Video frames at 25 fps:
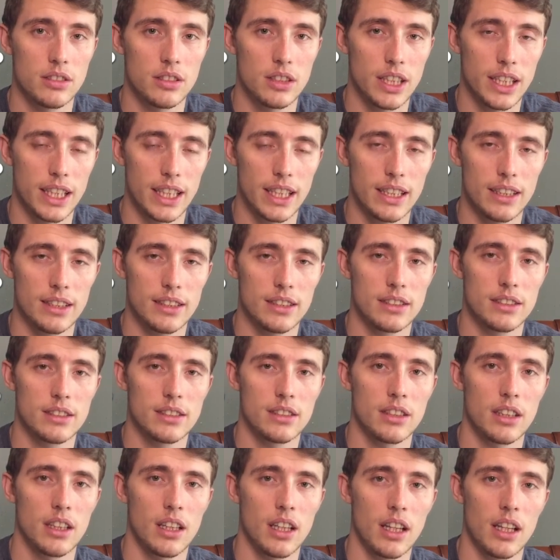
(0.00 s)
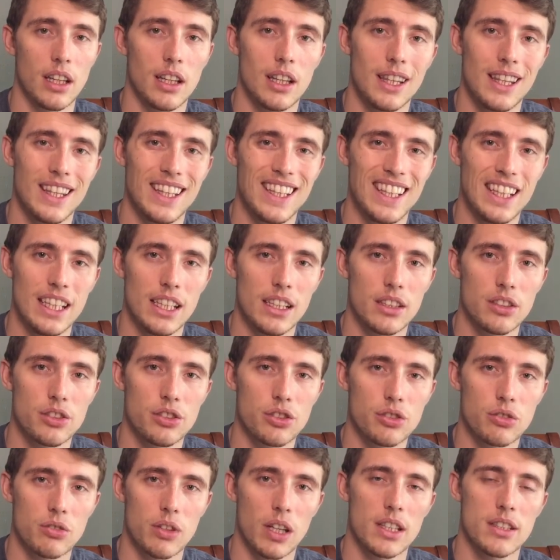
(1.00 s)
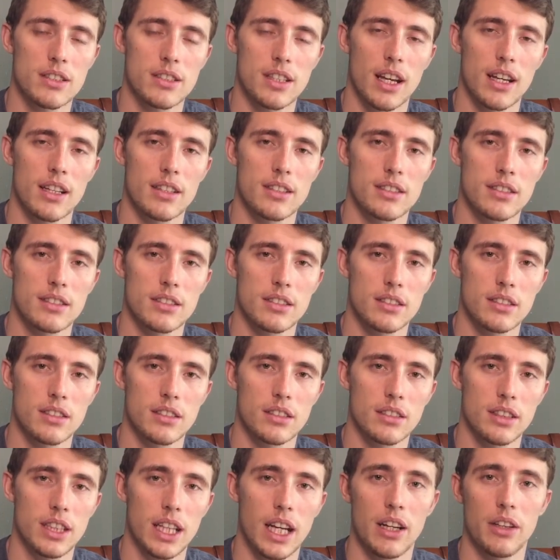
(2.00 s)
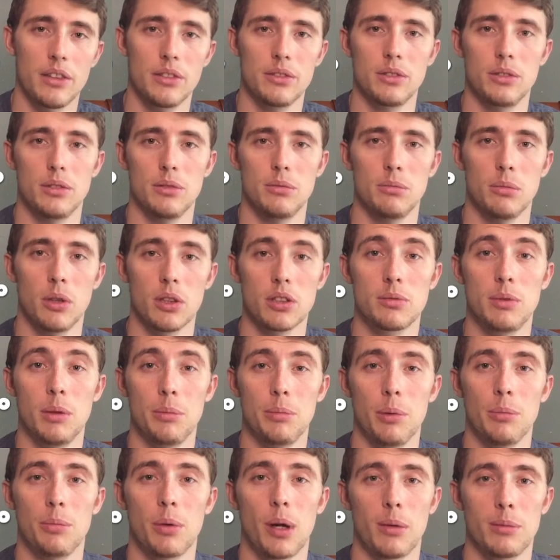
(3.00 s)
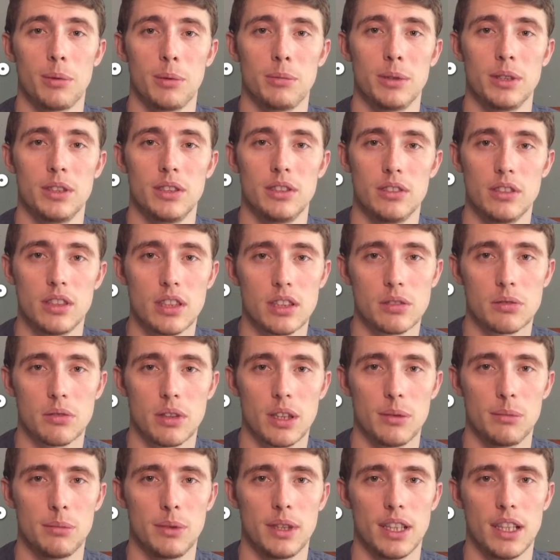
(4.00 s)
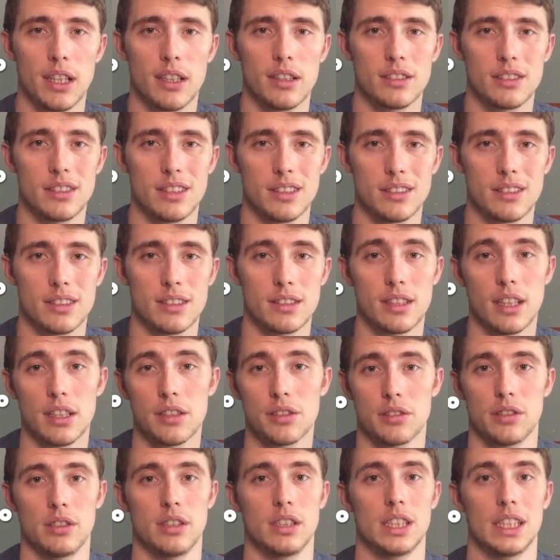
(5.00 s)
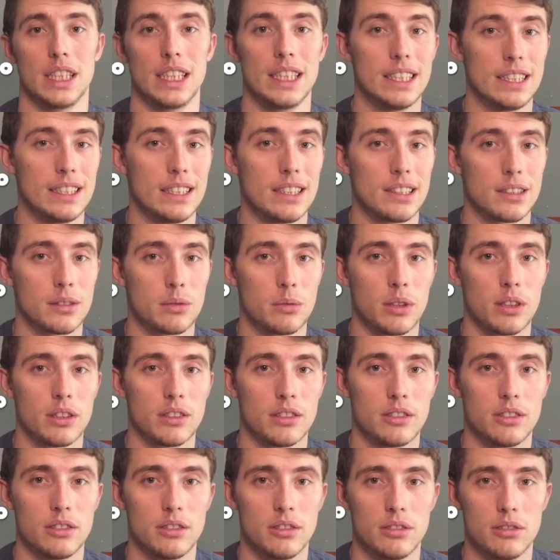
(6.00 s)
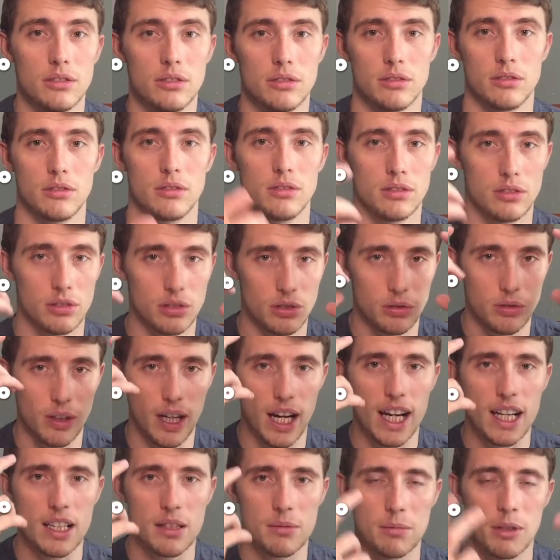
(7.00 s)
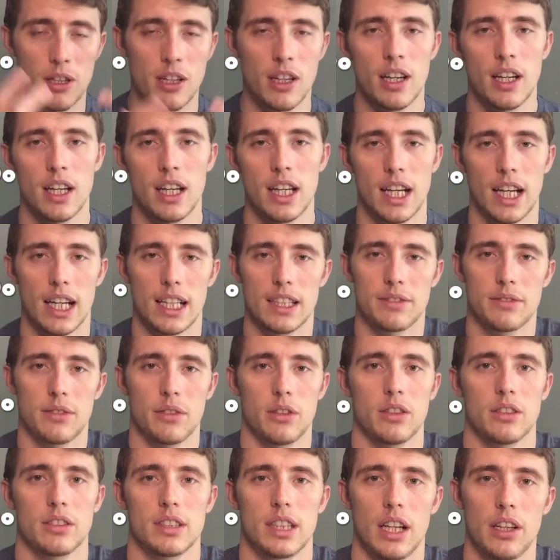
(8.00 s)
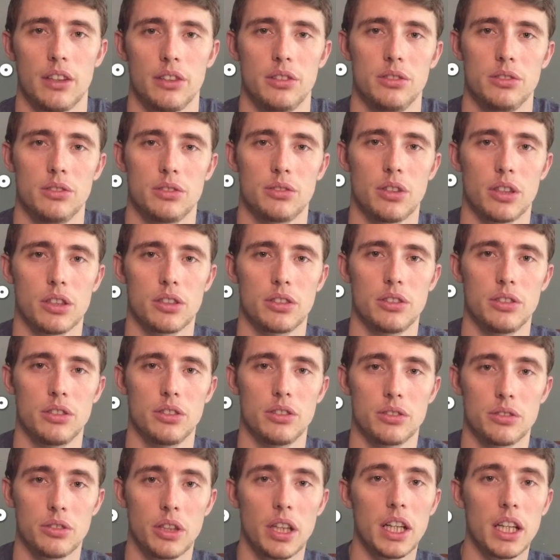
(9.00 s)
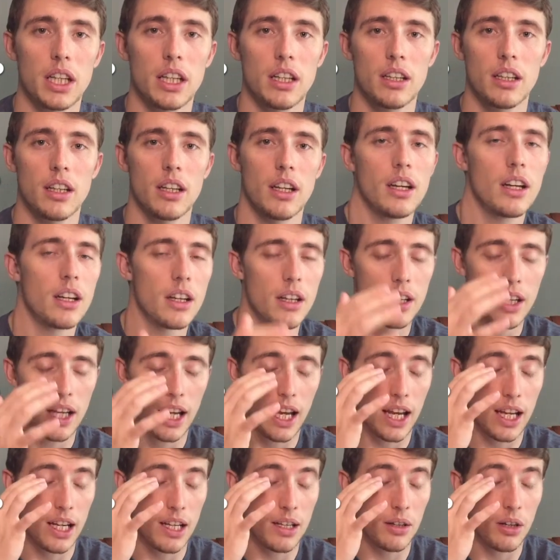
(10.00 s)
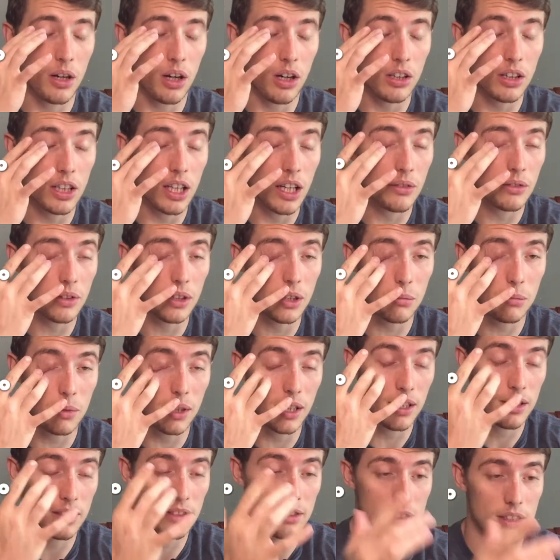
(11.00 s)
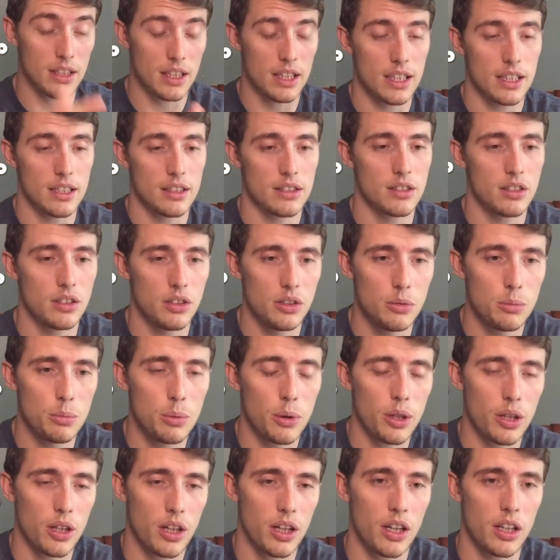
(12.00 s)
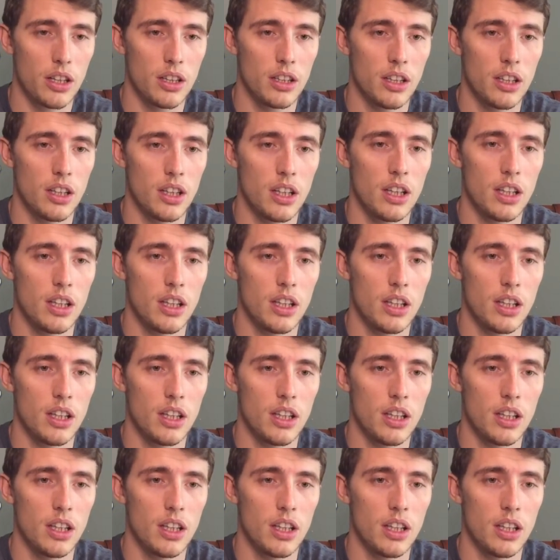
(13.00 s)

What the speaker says: is the straight sets. Now, most people probably do this one because it's essentially the easiest one to grasp as far as how you structure your training. And all that really means is you put on